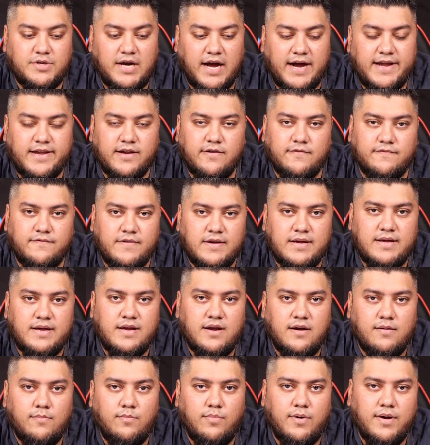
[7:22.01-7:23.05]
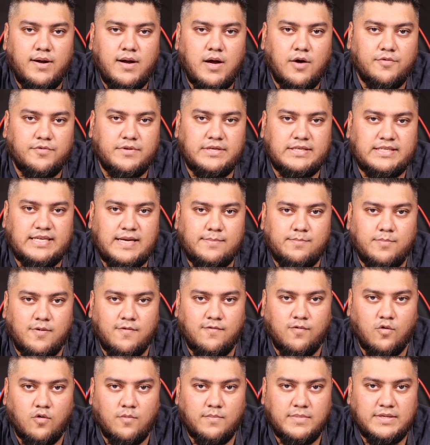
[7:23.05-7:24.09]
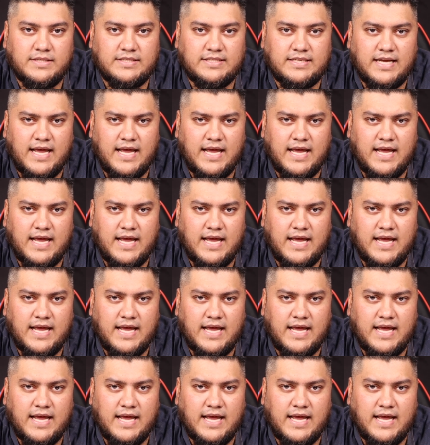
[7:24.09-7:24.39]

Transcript: kind of bring out the same performance,